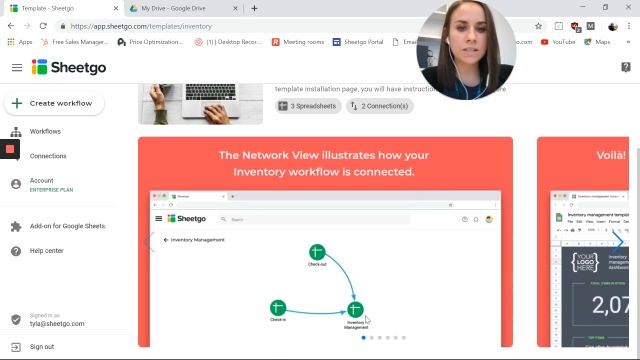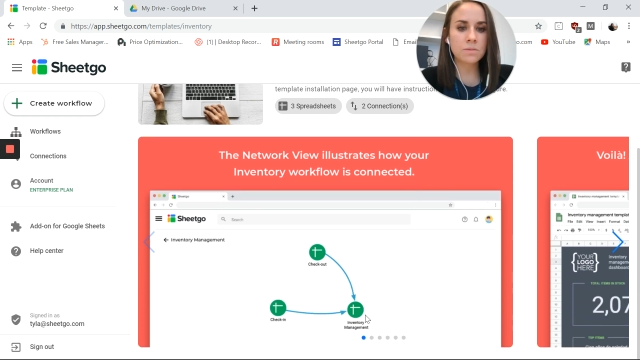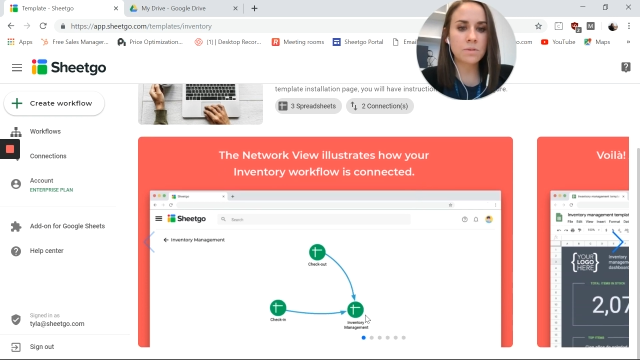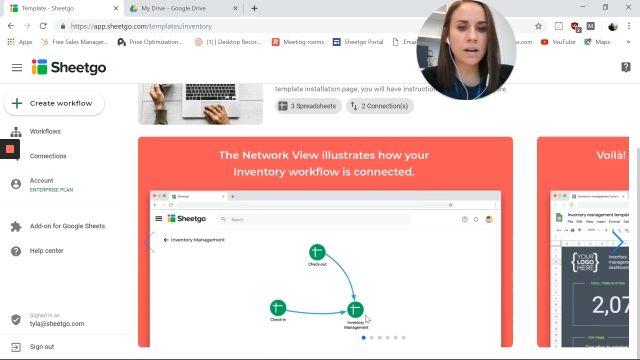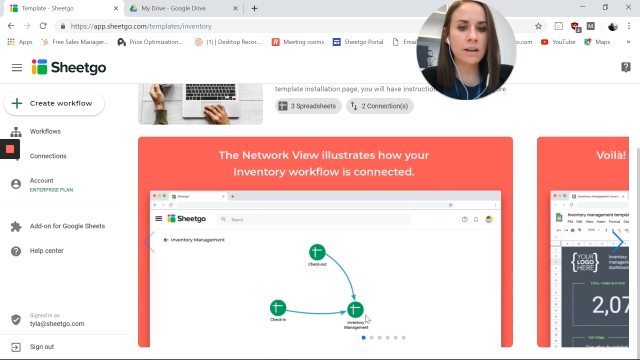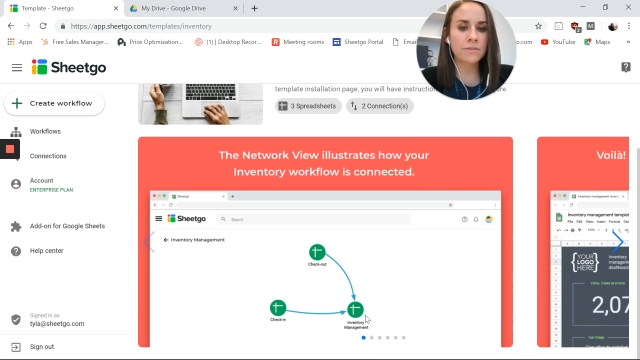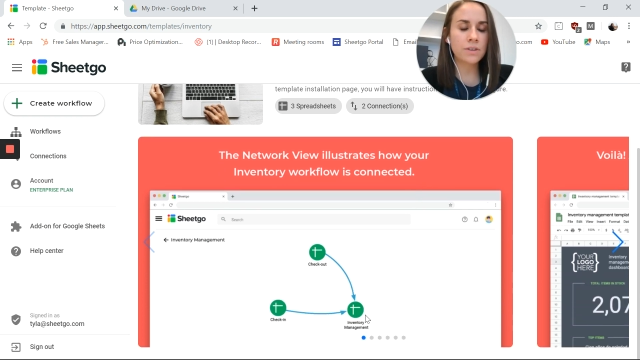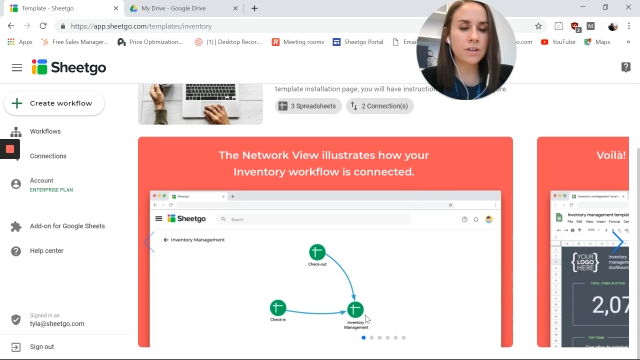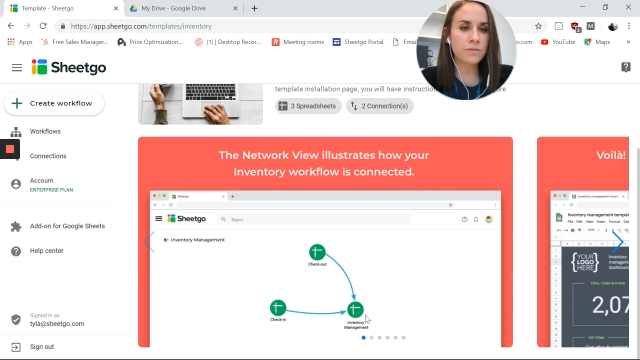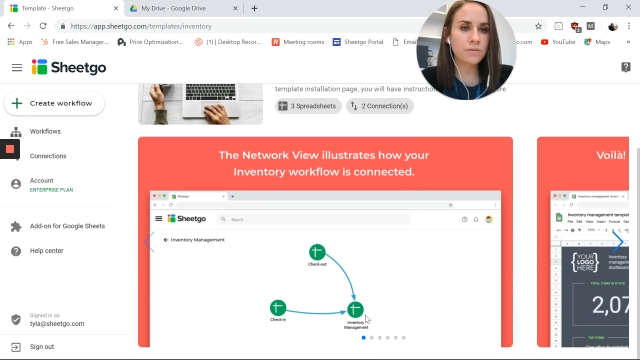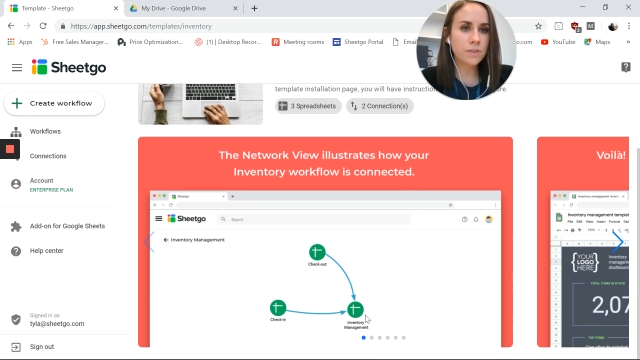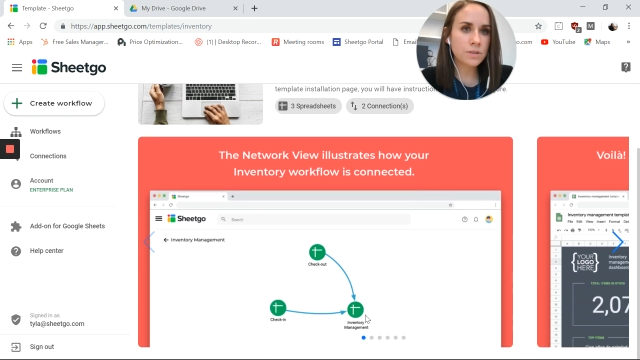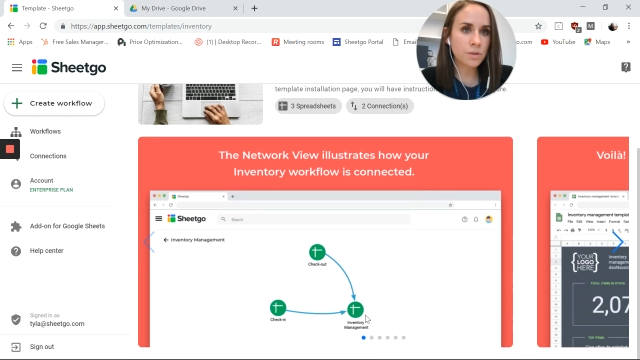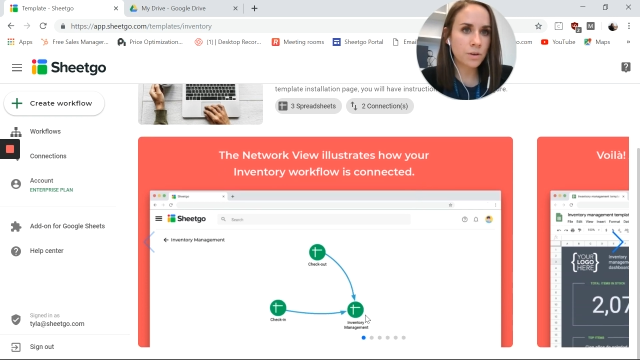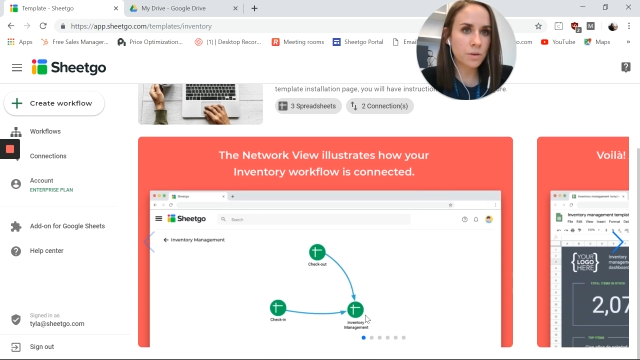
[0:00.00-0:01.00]
see we'll have
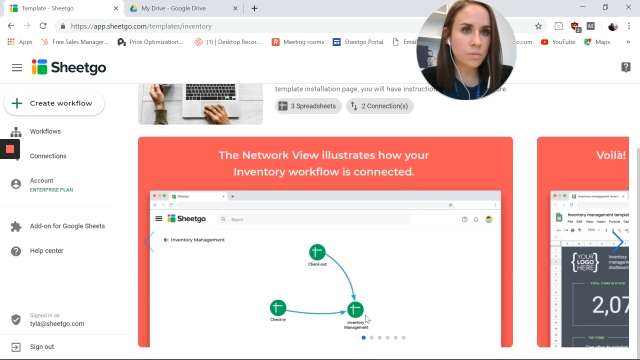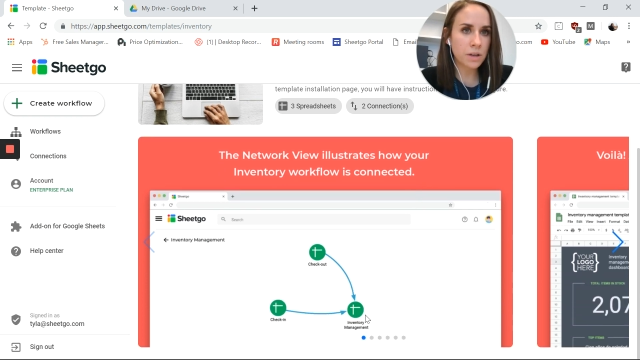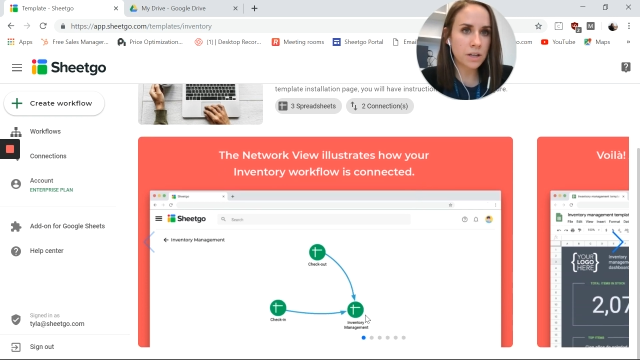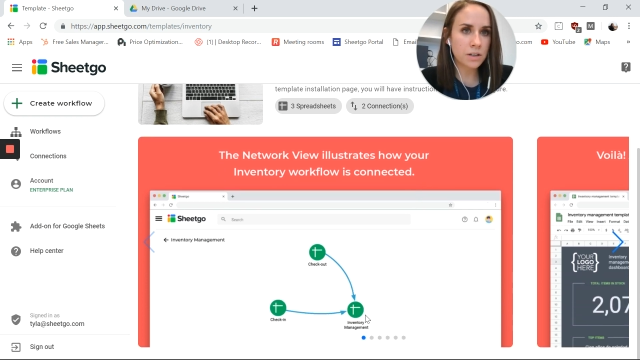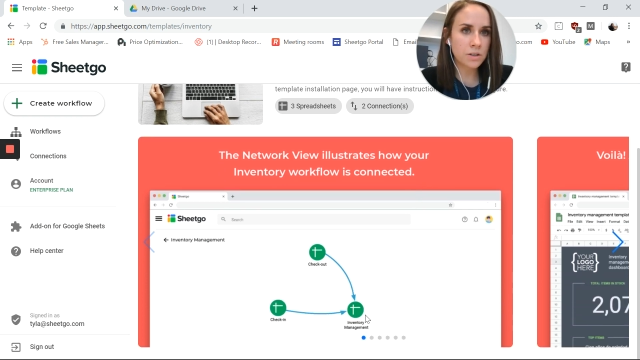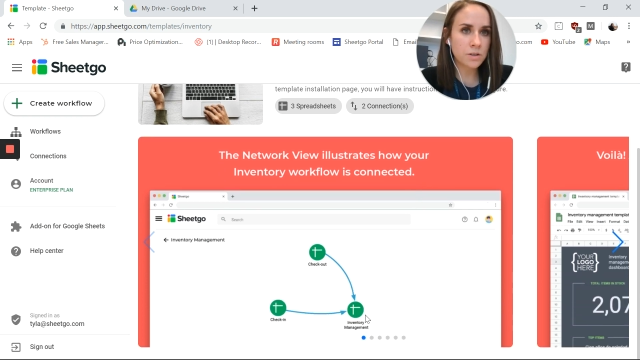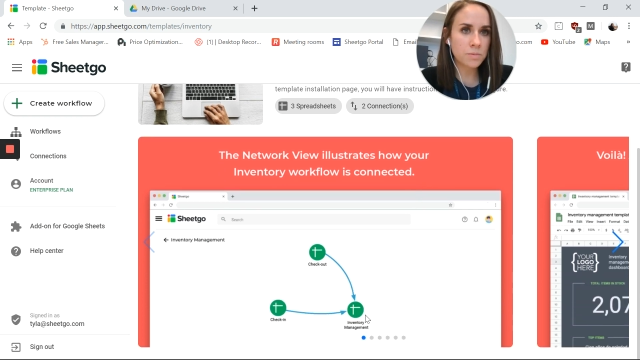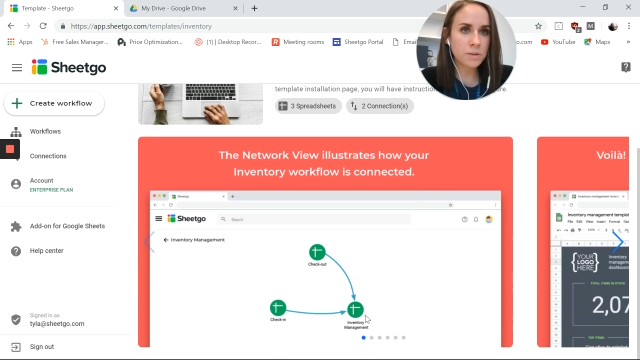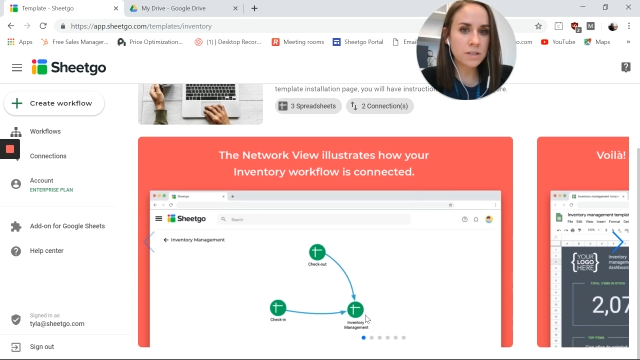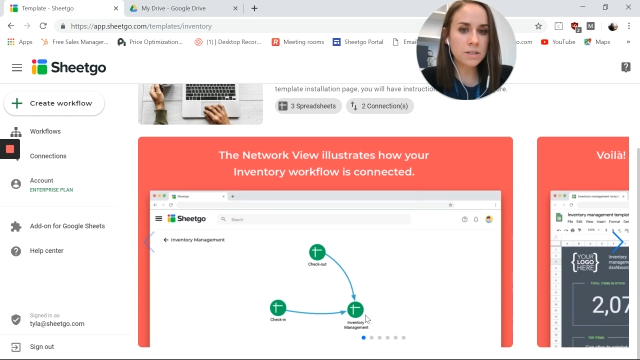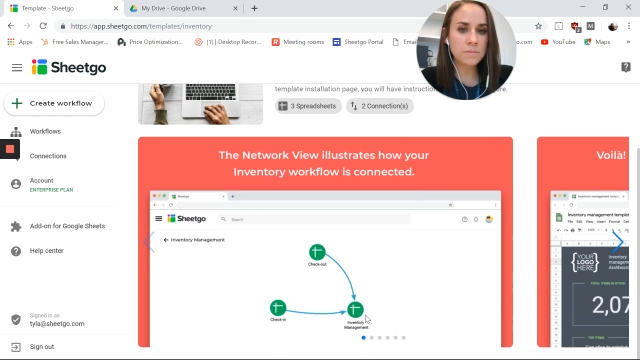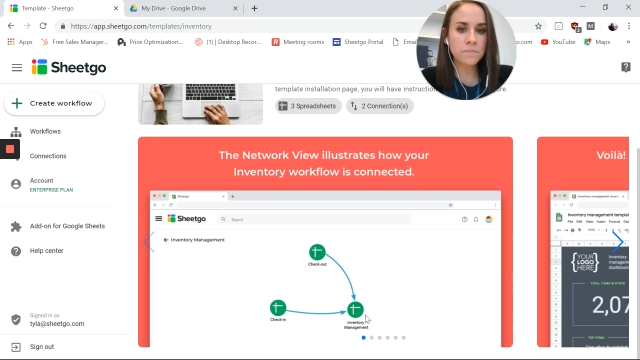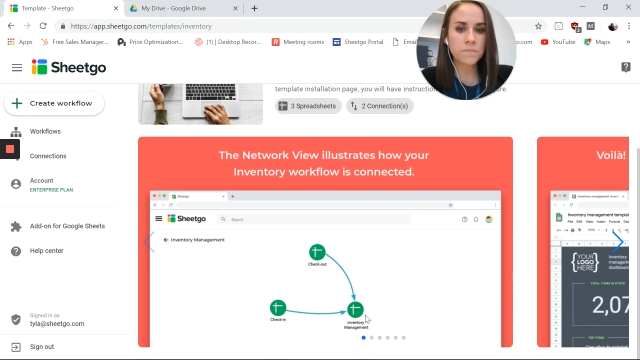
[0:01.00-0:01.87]
inventory management